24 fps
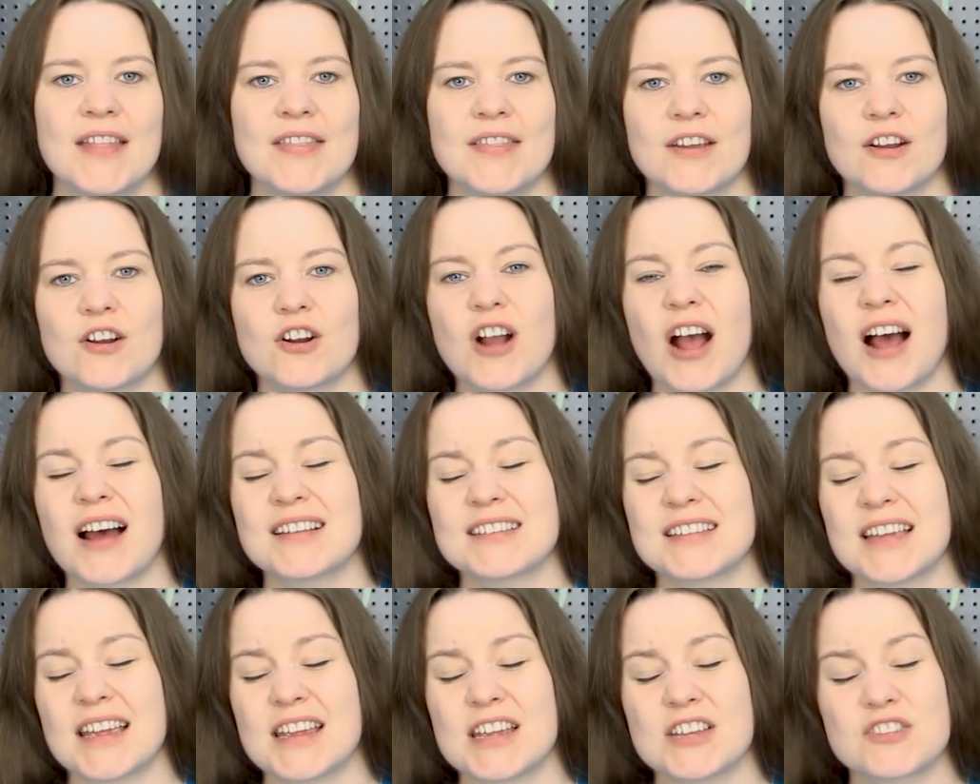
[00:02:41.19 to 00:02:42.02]
Their
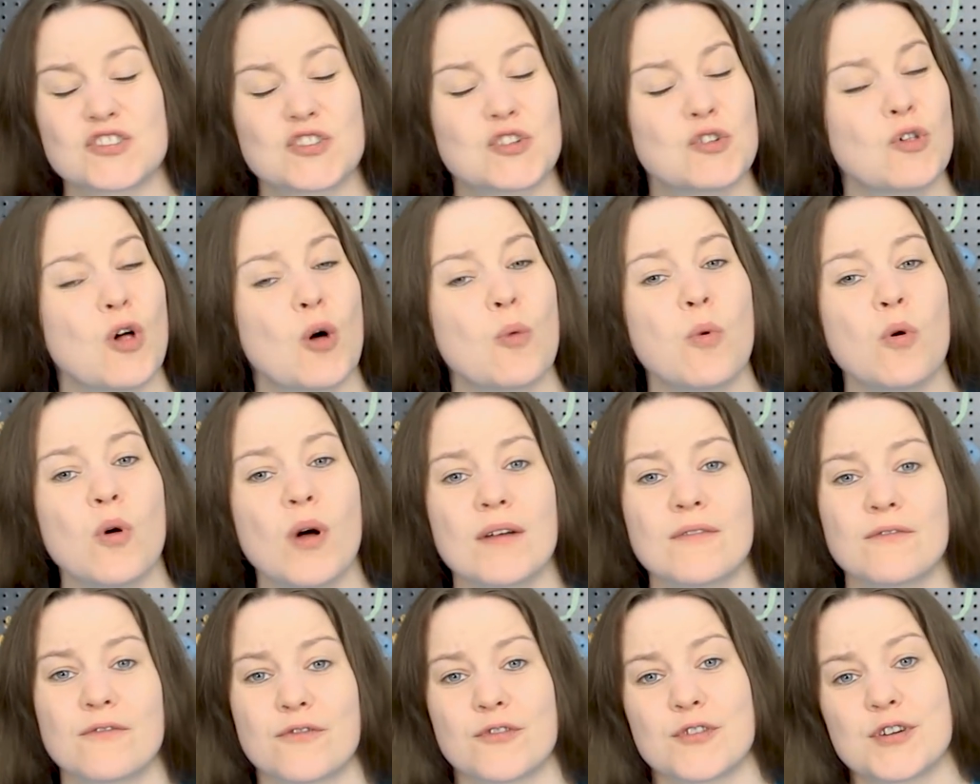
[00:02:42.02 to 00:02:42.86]
content is global
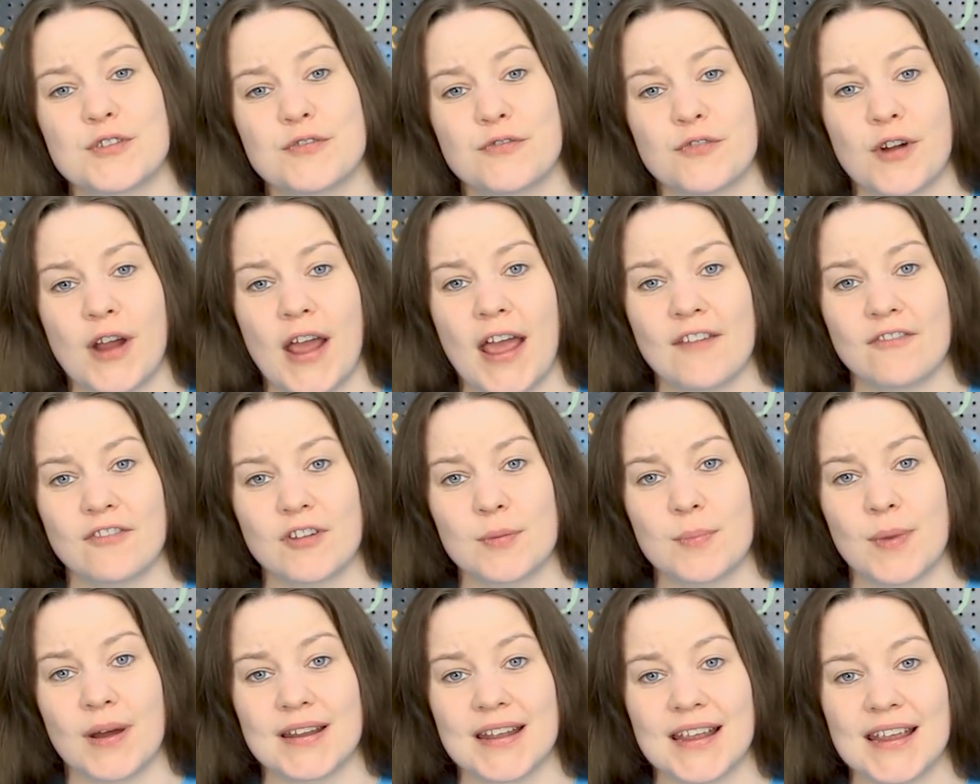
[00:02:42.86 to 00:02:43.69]
and free for
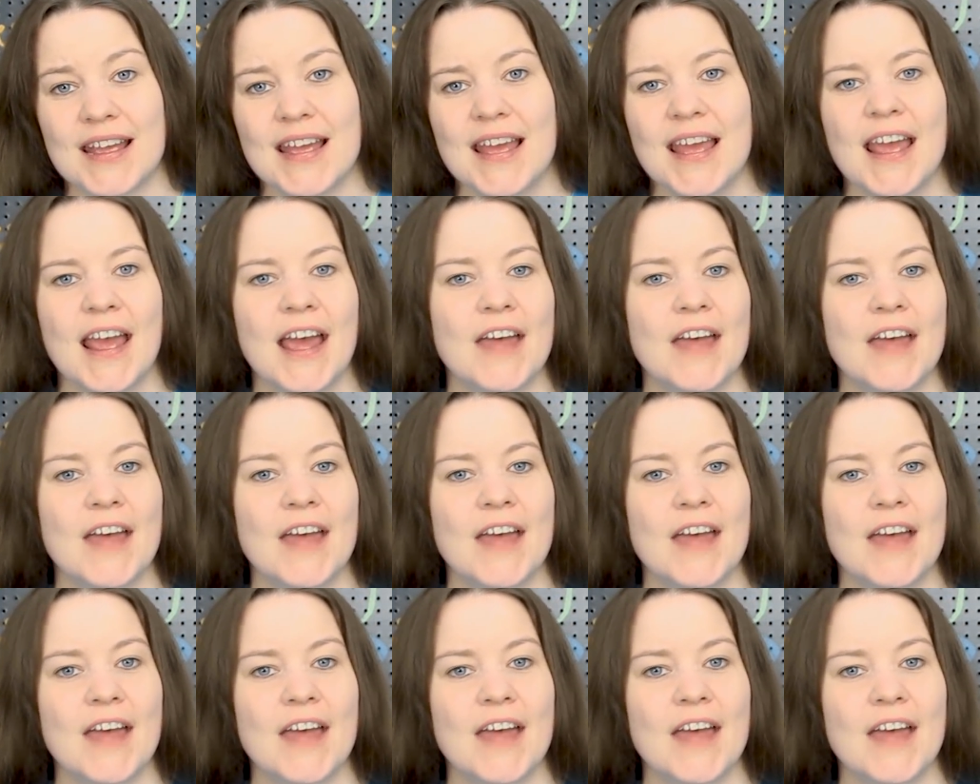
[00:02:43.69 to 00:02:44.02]
everybody,